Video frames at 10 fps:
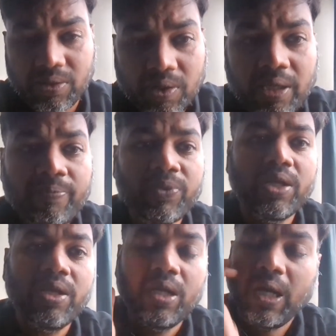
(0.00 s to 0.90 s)
Okay.
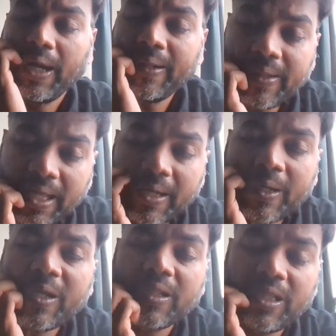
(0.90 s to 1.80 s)
And
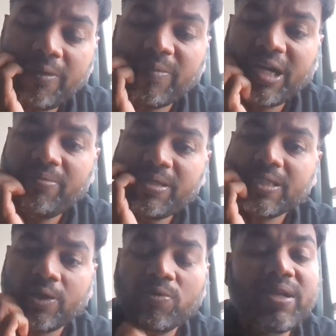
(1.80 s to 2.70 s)
then there might be
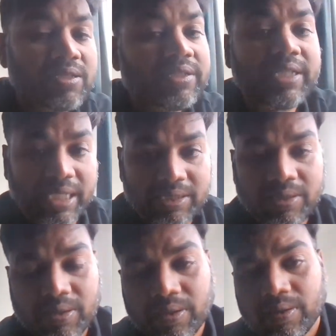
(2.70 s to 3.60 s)
psychometric test.
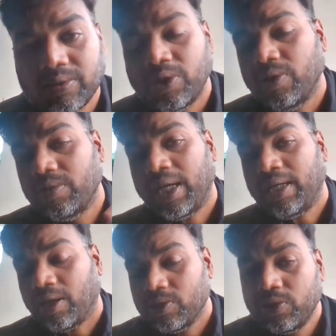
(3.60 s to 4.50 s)
So
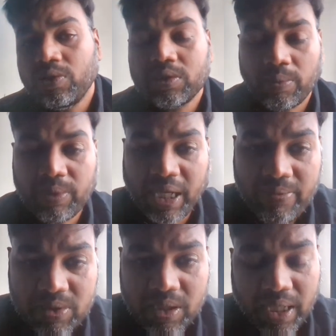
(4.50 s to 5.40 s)
that also
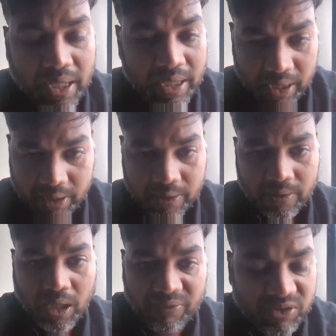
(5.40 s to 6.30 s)
sometimes they conduct
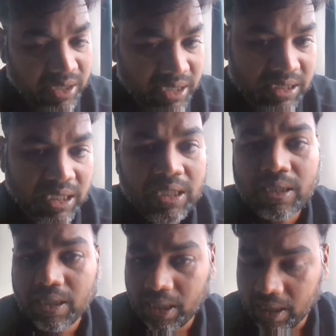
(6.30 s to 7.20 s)
after
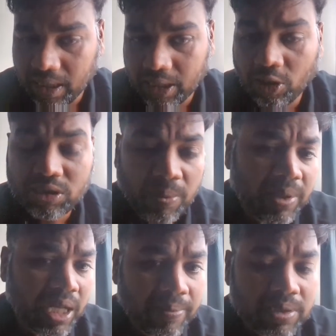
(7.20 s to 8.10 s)
reasoning, they conduct, or
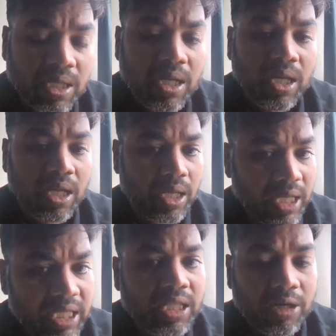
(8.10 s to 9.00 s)
sometimes
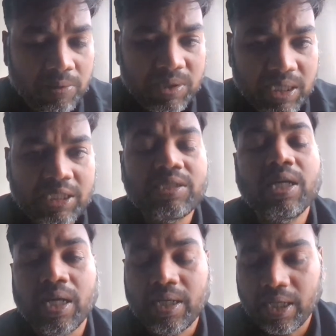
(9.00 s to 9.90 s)
either of the tests they
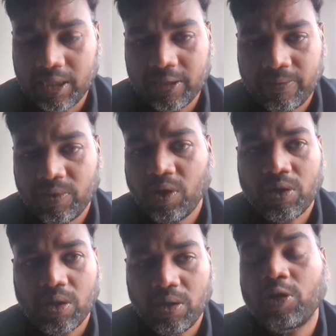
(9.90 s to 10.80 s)
conduct,
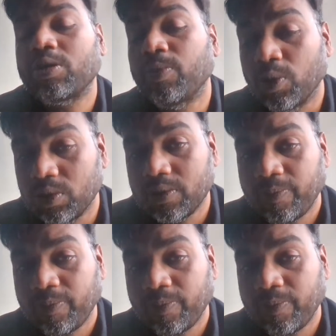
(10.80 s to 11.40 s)
not both.